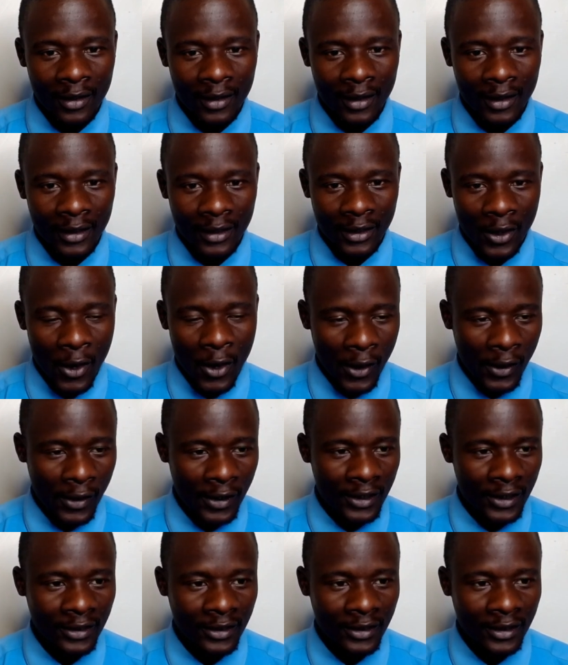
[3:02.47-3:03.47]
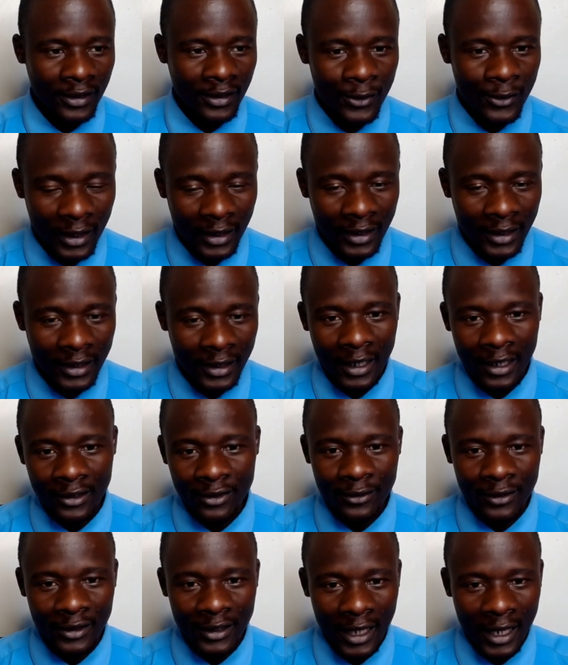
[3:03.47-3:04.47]
And God is educating us
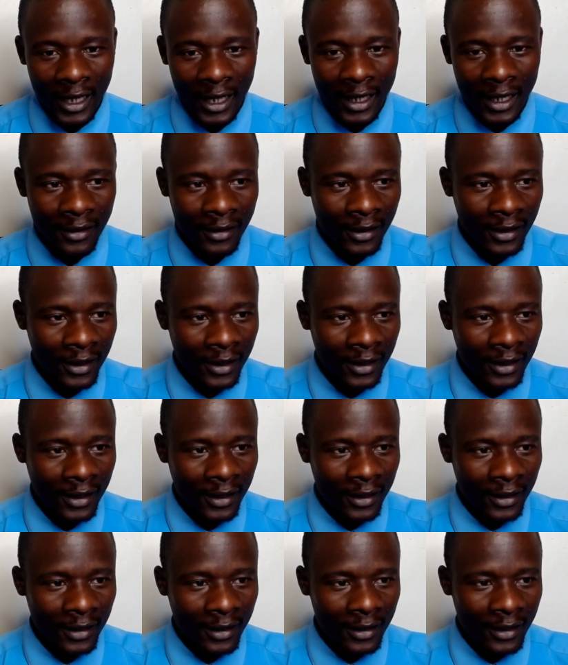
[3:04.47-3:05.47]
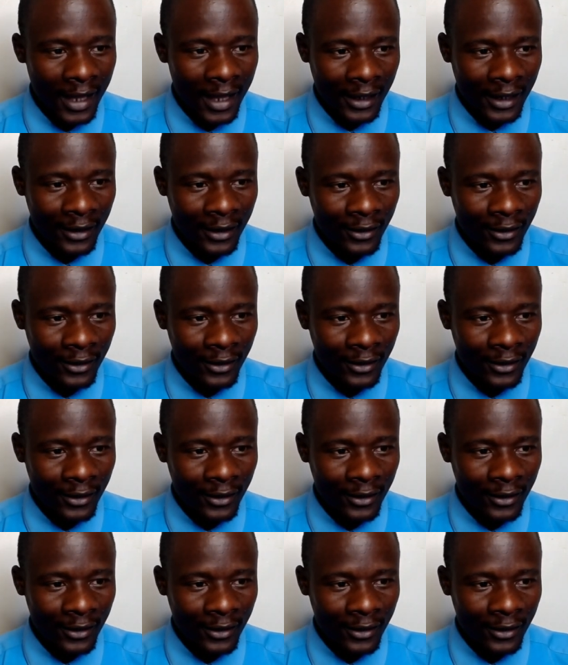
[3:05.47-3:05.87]
today that